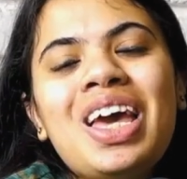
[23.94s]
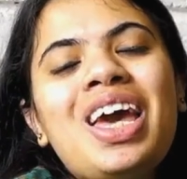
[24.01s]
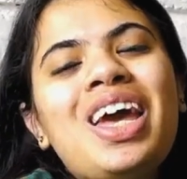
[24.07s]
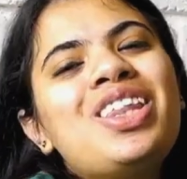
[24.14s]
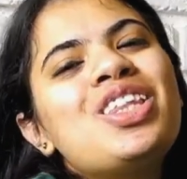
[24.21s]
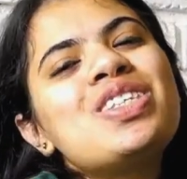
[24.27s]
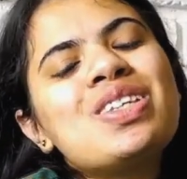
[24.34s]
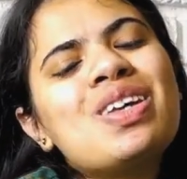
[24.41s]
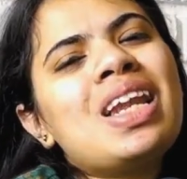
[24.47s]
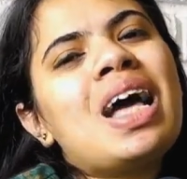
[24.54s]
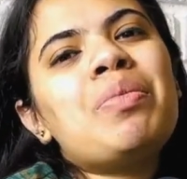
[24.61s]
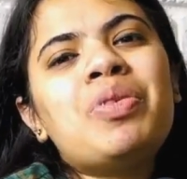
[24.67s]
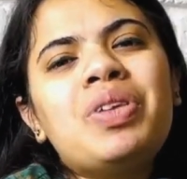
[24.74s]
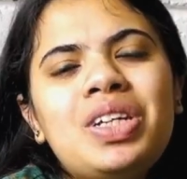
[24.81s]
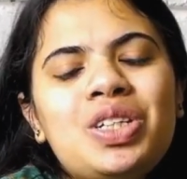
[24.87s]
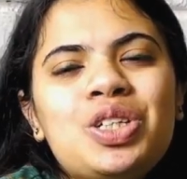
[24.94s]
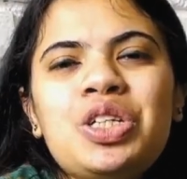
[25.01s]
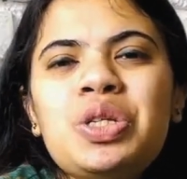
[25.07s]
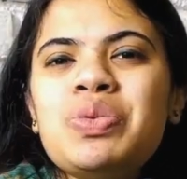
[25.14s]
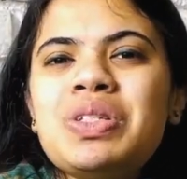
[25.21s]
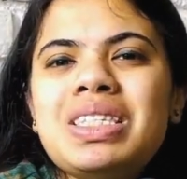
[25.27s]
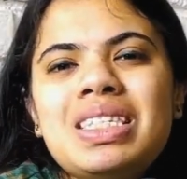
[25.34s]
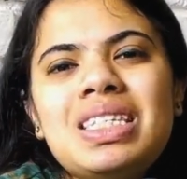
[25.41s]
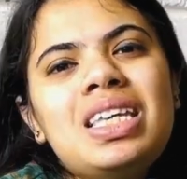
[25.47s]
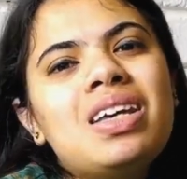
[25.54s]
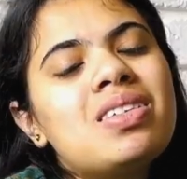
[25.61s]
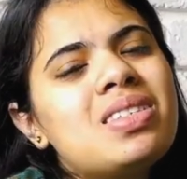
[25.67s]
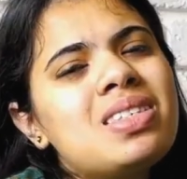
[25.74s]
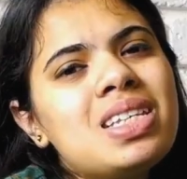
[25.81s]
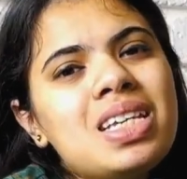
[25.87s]
In this collaboration, you would
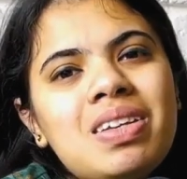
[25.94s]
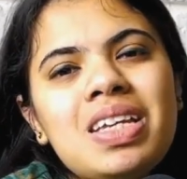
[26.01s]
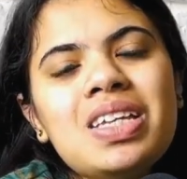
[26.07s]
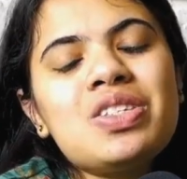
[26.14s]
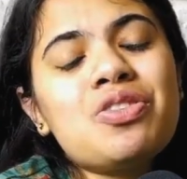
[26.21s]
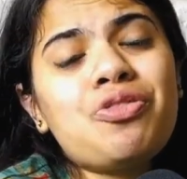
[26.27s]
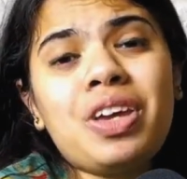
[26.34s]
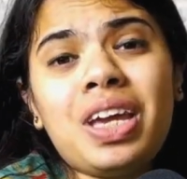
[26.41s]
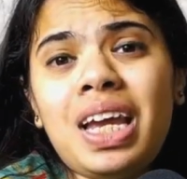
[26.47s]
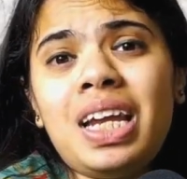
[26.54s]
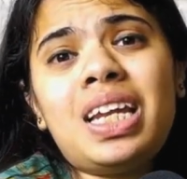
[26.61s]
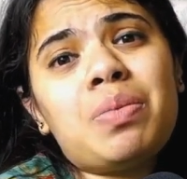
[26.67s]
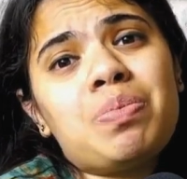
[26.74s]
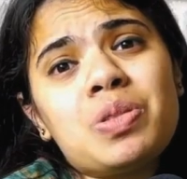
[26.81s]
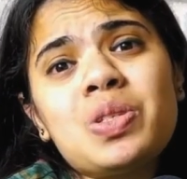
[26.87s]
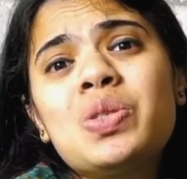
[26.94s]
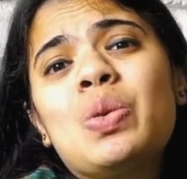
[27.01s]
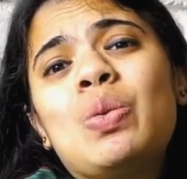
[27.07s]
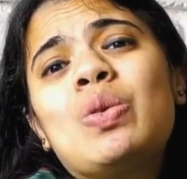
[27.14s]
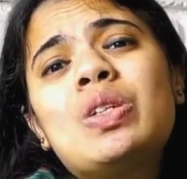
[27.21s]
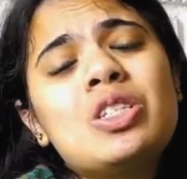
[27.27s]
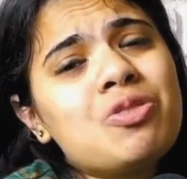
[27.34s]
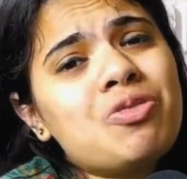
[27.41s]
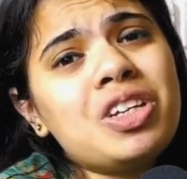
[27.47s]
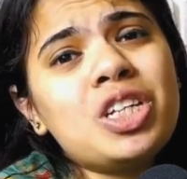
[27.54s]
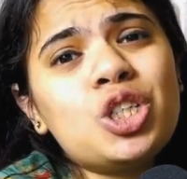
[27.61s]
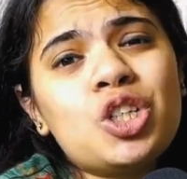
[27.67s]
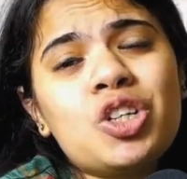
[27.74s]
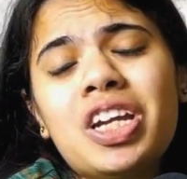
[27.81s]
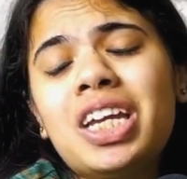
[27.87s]
see a series of 8 episodes
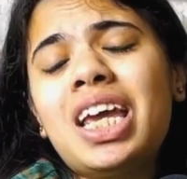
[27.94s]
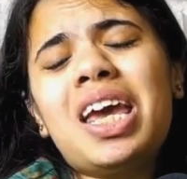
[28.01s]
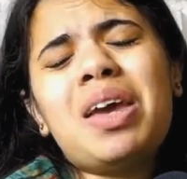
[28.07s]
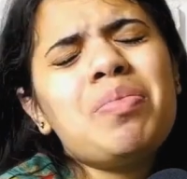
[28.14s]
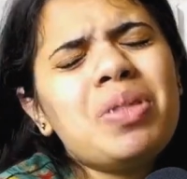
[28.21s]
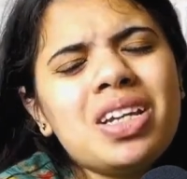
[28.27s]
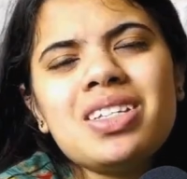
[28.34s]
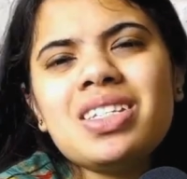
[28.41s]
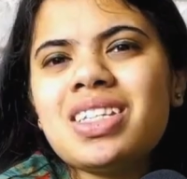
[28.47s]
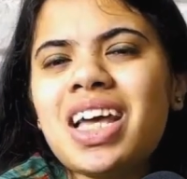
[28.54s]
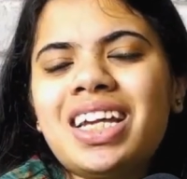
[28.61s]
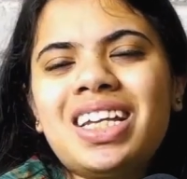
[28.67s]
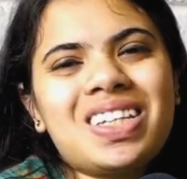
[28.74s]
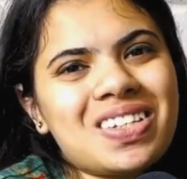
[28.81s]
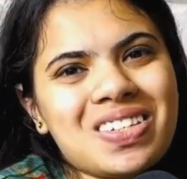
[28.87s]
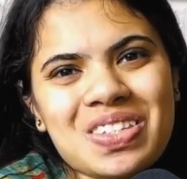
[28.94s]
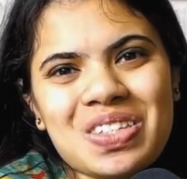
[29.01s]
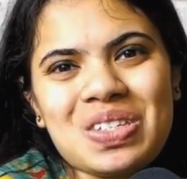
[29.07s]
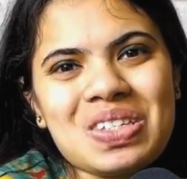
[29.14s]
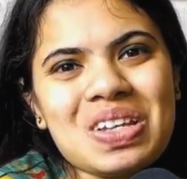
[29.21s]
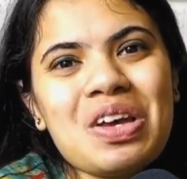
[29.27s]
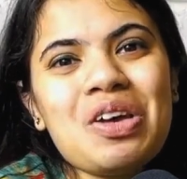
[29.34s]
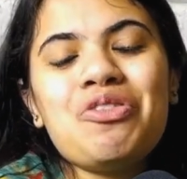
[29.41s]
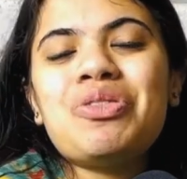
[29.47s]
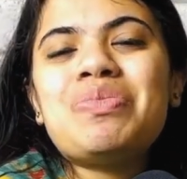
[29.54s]
featuring eminent scientists